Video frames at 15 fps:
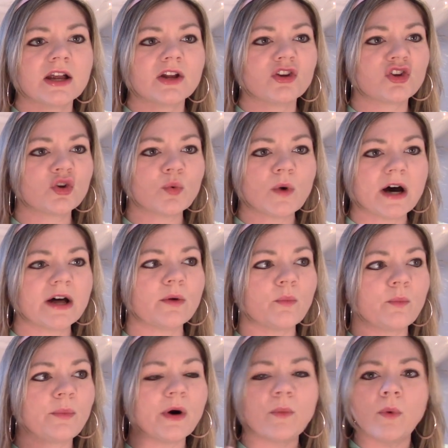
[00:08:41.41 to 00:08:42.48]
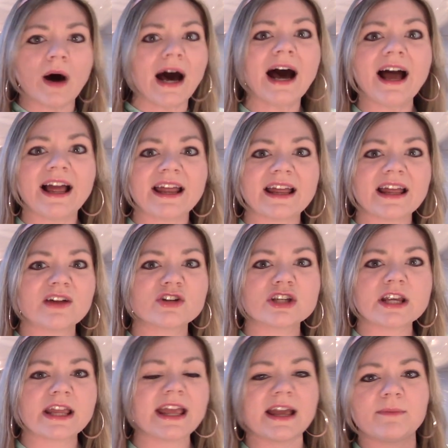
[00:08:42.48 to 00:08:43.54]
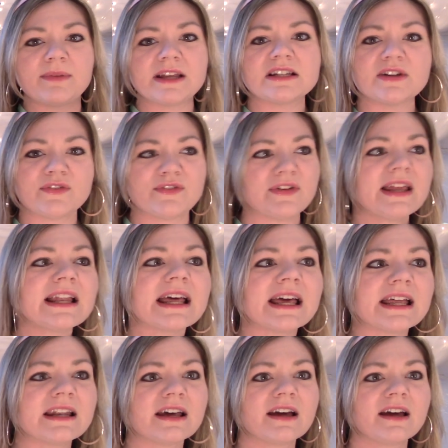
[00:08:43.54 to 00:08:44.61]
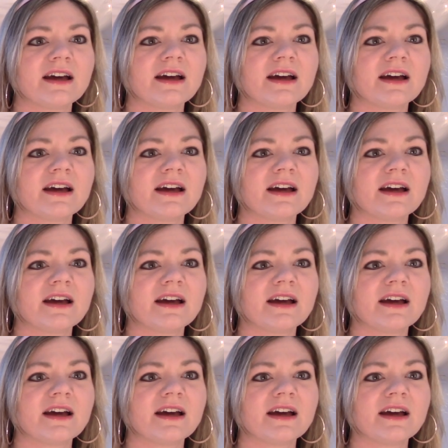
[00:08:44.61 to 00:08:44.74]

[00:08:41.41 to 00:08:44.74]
so what, but why, if she can't be defeated,